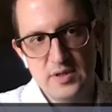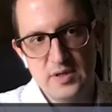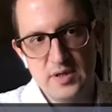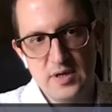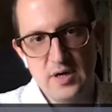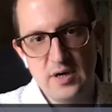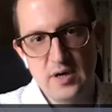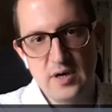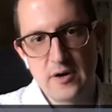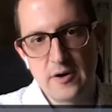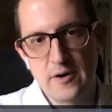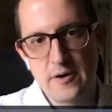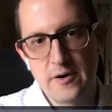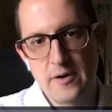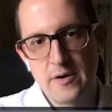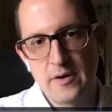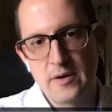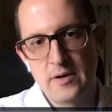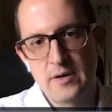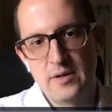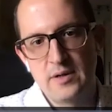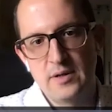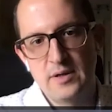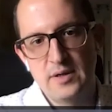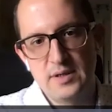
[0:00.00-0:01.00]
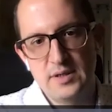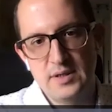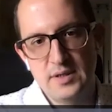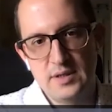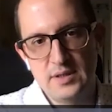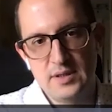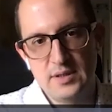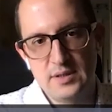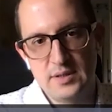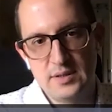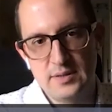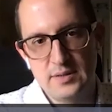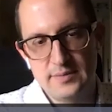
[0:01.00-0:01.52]
are
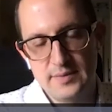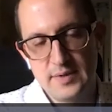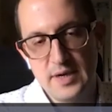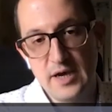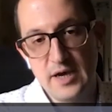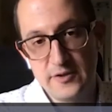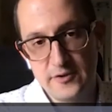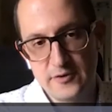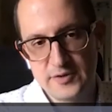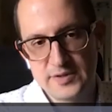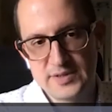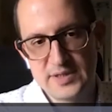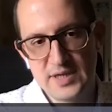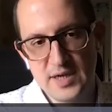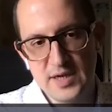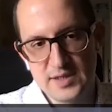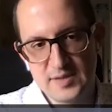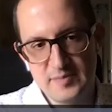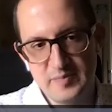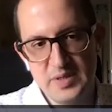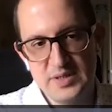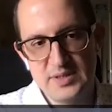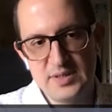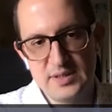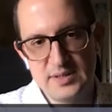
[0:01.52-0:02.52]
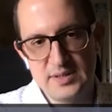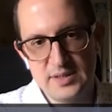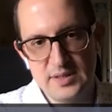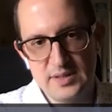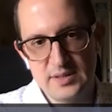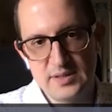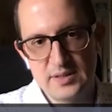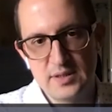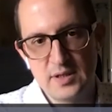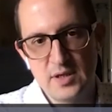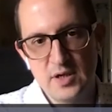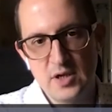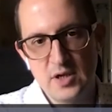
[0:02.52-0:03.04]
other SaaS businesses.